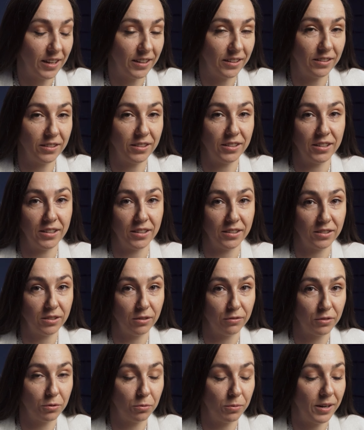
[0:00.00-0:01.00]
line, their
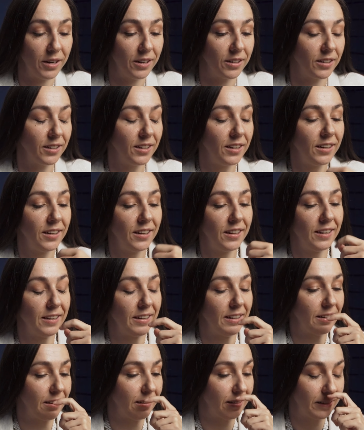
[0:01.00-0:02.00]
software.
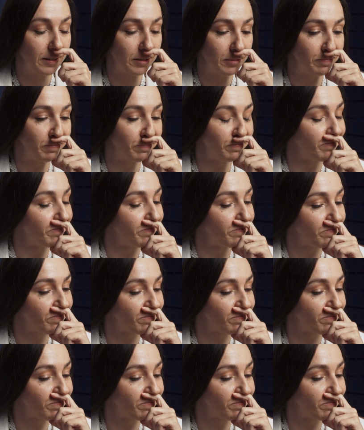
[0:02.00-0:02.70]
I